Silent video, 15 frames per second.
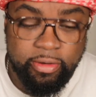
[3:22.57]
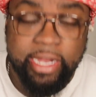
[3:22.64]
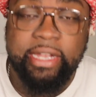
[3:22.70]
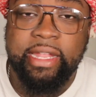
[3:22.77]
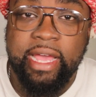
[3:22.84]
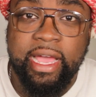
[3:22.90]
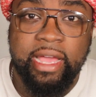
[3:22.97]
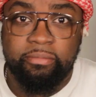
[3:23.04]

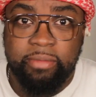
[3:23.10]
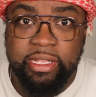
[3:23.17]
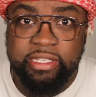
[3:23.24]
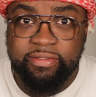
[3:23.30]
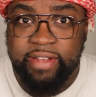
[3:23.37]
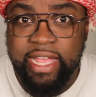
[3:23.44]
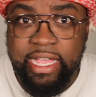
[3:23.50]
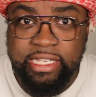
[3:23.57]
red dot,
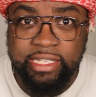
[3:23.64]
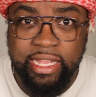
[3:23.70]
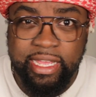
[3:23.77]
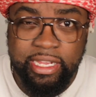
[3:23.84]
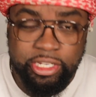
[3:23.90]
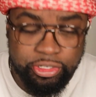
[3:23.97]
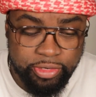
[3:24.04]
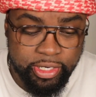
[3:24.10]
best
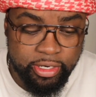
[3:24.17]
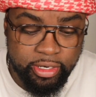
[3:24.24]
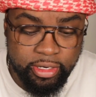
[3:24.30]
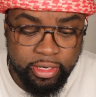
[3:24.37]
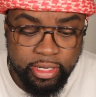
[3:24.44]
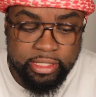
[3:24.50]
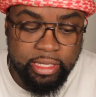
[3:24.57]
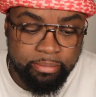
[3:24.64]
flashlight,
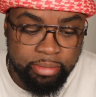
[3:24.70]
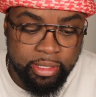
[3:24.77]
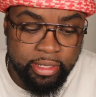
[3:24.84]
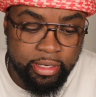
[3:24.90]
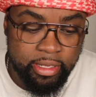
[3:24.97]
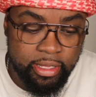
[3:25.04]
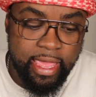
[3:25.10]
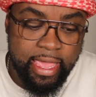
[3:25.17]
trigger,
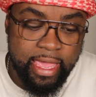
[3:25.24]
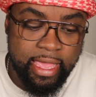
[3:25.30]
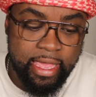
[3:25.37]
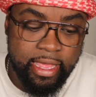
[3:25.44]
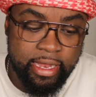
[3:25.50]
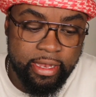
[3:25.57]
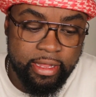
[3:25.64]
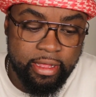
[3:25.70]
stimpling,
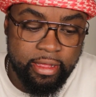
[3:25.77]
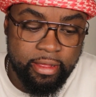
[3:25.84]
and